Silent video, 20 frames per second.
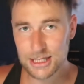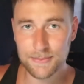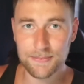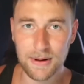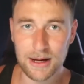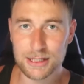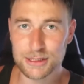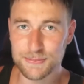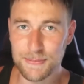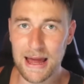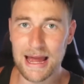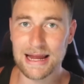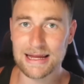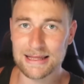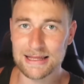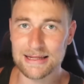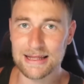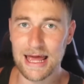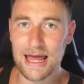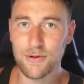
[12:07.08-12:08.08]
bucks back in the
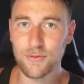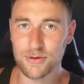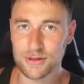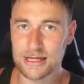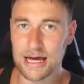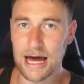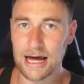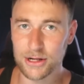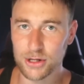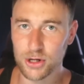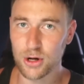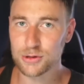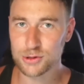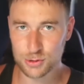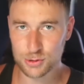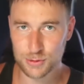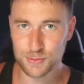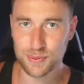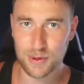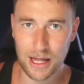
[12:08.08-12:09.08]
day with COD Ghost
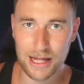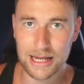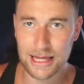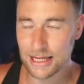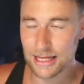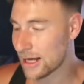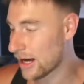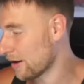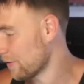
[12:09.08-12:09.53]
was plenty enough.